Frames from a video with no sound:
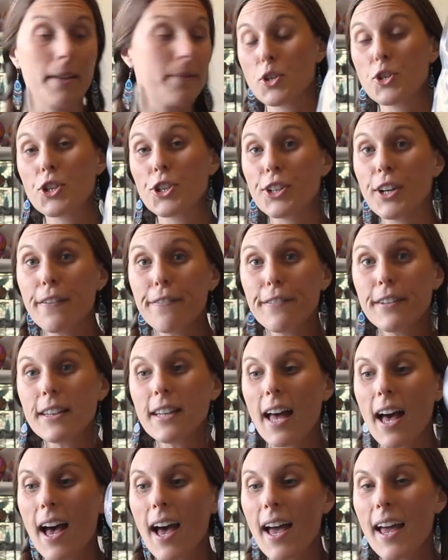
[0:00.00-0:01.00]

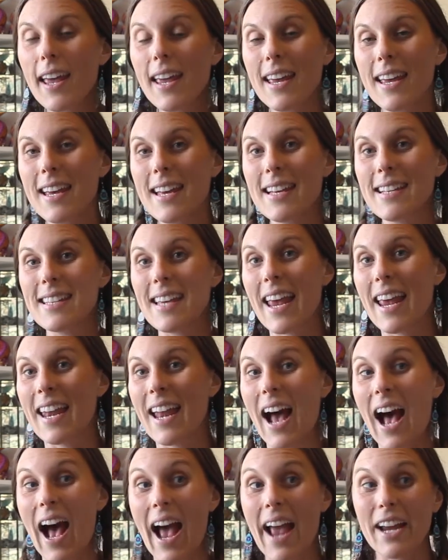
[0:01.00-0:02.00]
Triphala is an
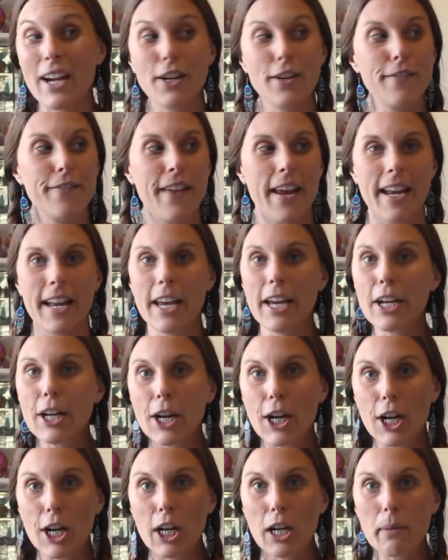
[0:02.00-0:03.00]
Ayurvedic
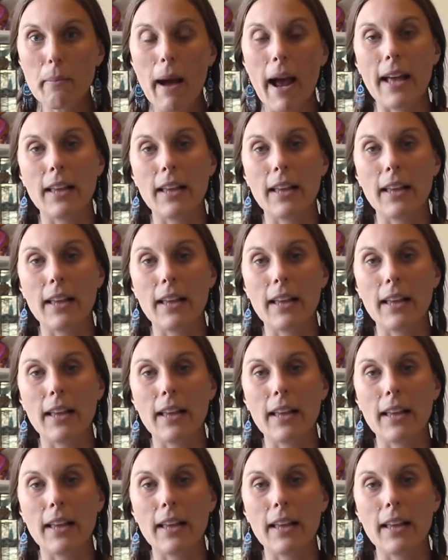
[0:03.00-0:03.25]
herb. I